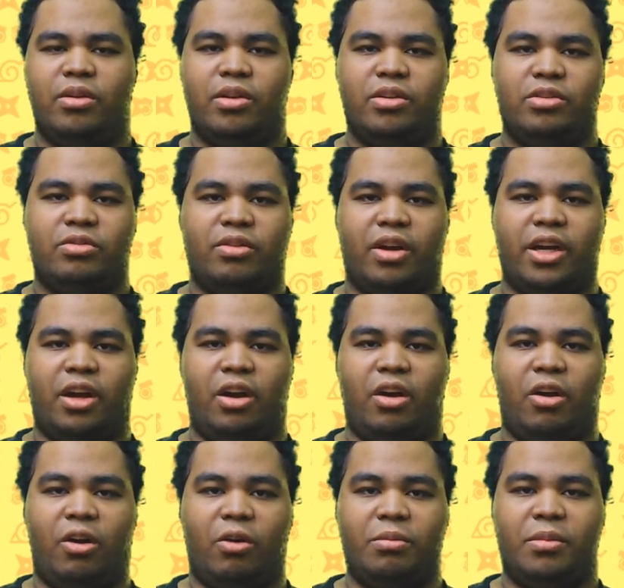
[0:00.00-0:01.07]
try to
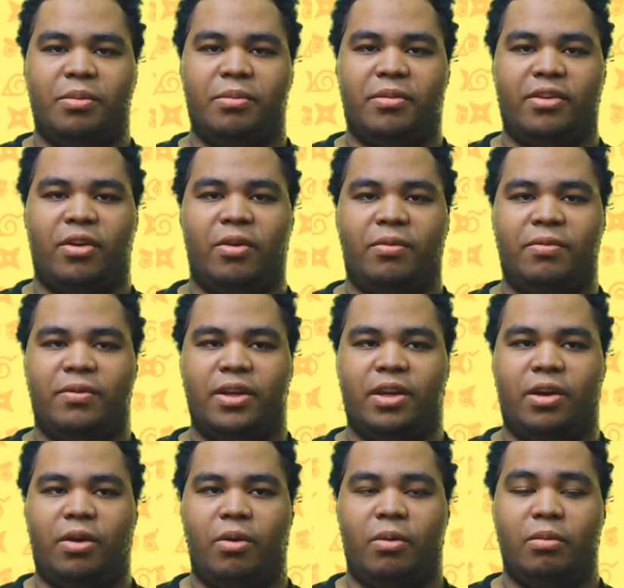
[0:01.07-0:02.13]
harm himself
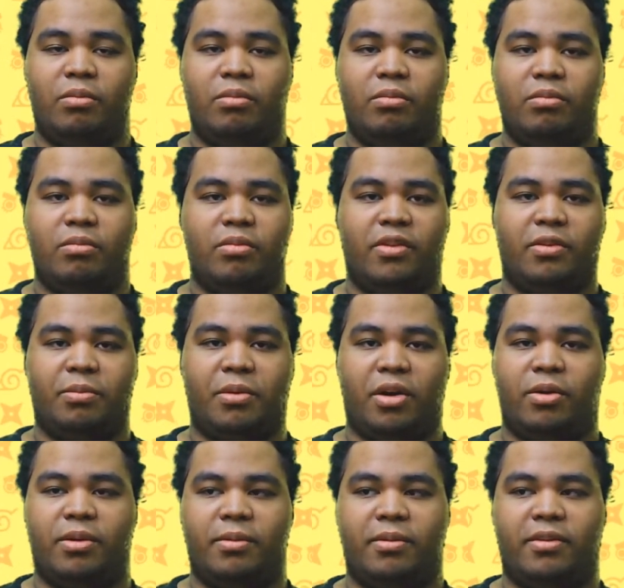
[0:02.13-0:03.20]
and,
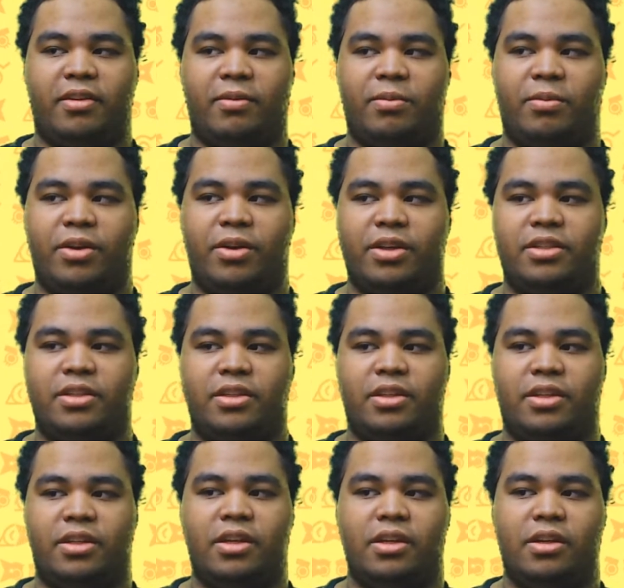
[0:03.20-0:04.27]
spar with himself, which
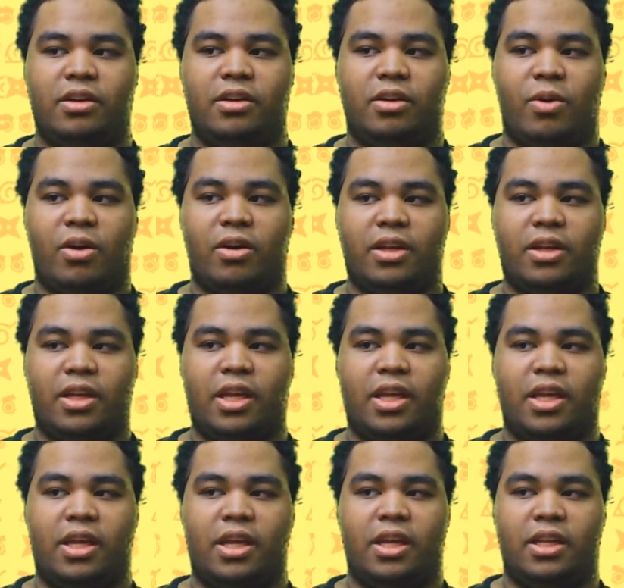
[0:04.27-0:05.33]

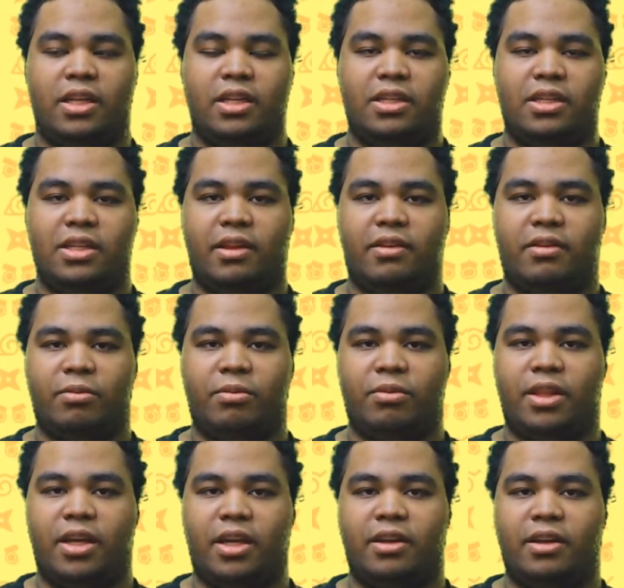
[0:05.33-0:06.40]
Kawaki doesn't
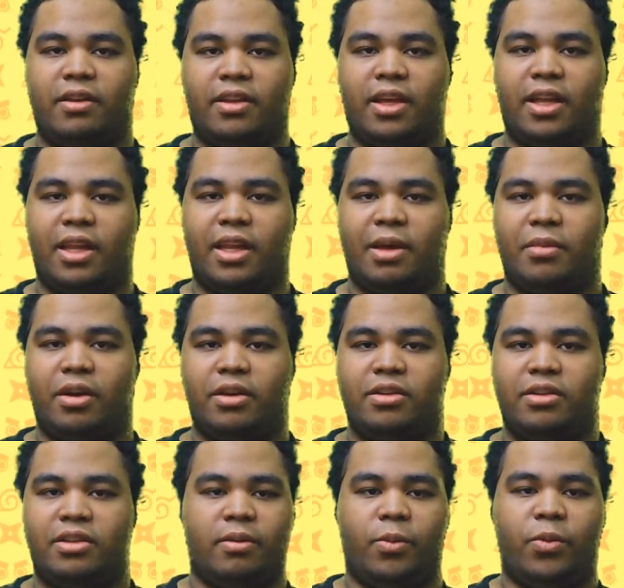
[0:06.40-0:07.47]
really understand that
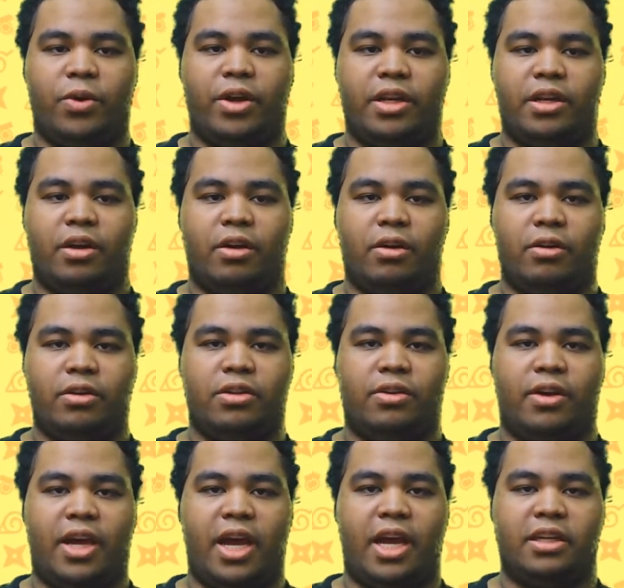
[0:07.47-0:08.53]
much. What
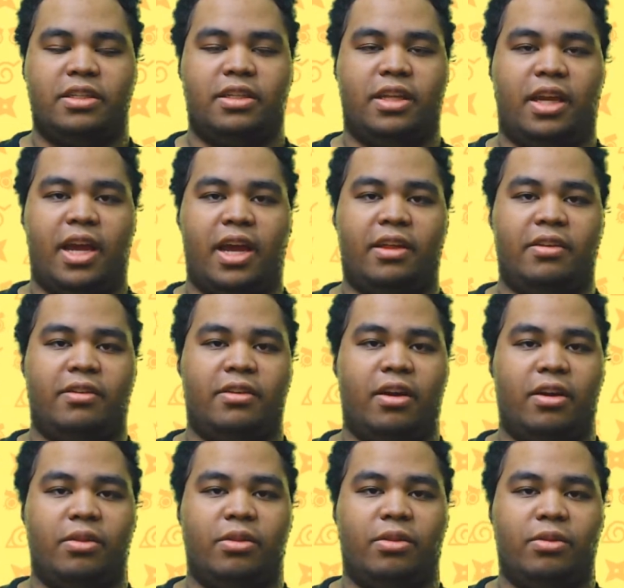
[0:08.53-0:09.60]
Naruto actually has
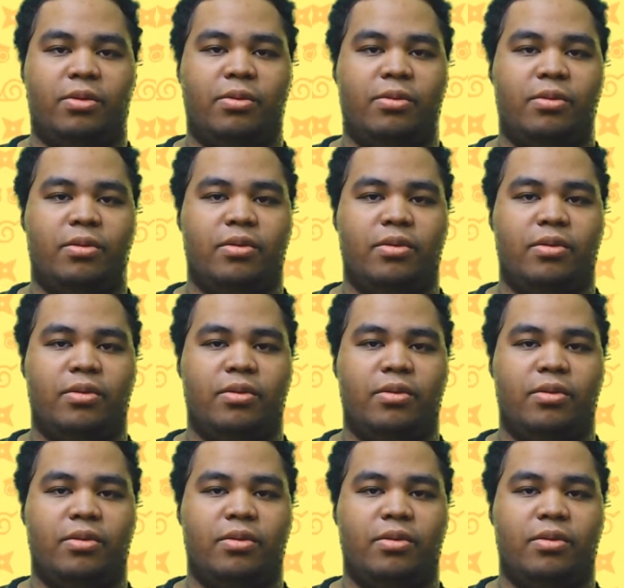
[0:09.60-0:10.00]
gone through,